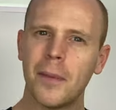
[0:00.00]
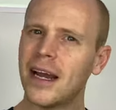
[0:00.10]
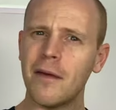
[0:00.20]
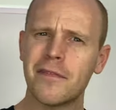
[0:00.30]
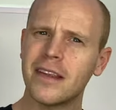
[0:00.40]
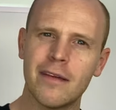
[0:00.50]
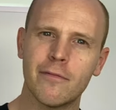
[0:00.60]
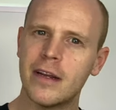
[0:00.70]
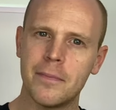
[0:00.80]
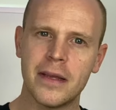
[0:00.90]
I don't think they've
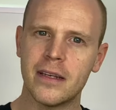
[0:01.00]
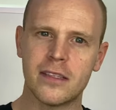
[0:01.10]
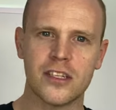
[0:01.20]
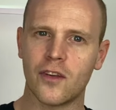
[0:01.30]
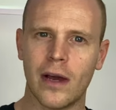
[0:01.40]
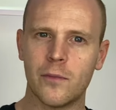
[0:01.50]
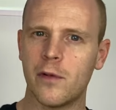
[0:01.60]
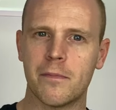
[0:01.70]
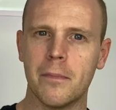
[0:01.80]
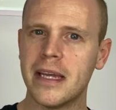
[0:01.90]
really been designed
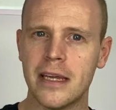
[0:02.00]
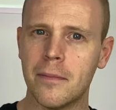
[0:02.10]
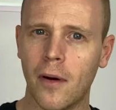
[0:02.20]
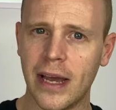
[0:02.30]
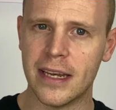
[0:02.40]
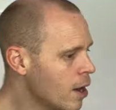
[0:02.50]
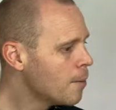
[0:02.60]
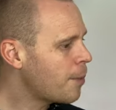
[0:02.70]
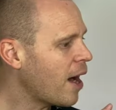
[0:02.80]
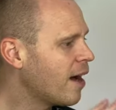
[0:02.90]
with me in mind.
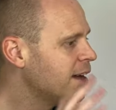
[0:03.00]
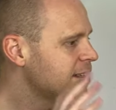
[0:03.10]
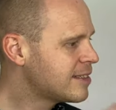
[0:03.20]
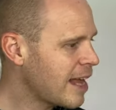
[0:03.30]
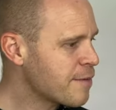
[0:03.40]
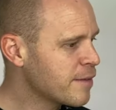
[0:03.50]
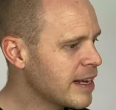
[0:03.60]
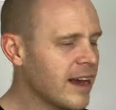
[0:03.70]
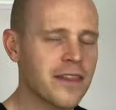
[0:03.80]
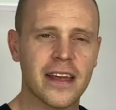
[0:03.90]
But
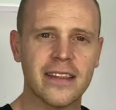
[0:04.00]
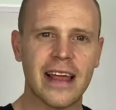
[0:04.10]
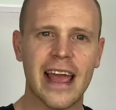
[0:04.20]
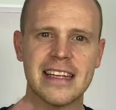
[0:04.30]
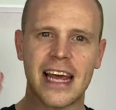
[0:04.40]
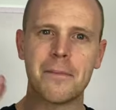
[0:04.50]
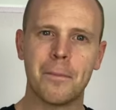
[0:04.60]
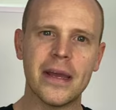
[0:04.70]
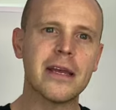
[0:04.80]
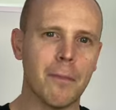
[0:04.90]
definitely I think there is a
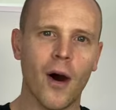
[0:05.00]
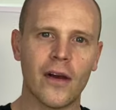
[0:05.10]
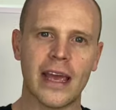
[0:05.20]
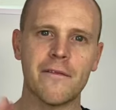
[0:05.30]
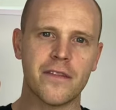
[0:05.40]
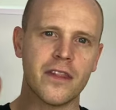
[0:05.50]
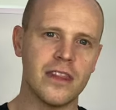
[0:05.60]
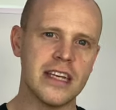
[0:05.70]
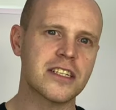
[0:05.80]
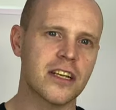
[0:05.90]
big market for
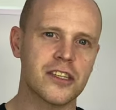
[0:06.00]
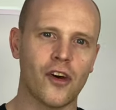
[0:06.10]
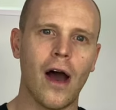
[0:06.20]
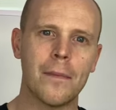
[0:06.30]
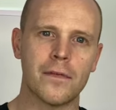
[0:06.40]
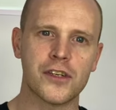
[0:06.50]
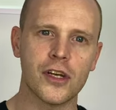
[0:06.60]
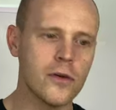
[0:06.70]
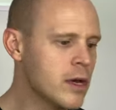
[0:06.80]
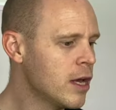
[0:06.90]
this type of
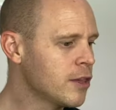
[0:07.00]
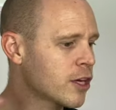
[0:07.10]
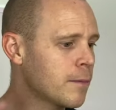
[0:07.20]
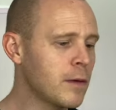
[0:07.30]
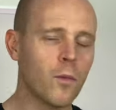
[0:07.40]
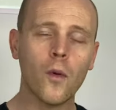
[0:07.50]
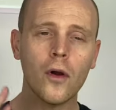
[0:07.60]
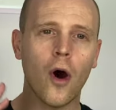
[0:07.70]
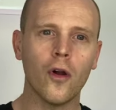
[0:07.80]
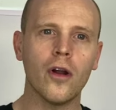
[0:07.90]
shoe that can be
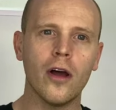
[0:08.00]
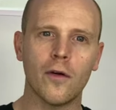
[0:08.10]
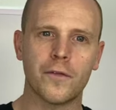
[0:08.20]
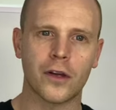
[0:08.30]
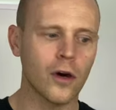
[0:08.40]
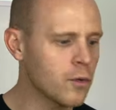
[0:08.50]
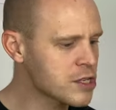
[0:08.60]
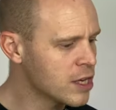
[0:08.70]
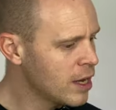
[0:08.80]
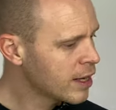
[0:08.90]
worn on and off the
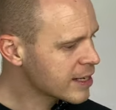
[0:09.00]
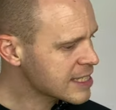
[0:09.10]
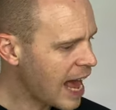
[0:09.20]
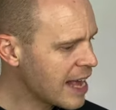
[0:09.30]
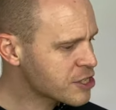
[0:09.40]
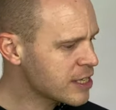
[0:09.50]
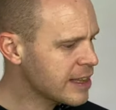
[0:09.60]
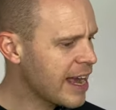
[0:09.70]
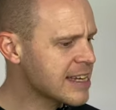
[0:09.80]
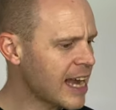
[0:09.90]
course because actually there is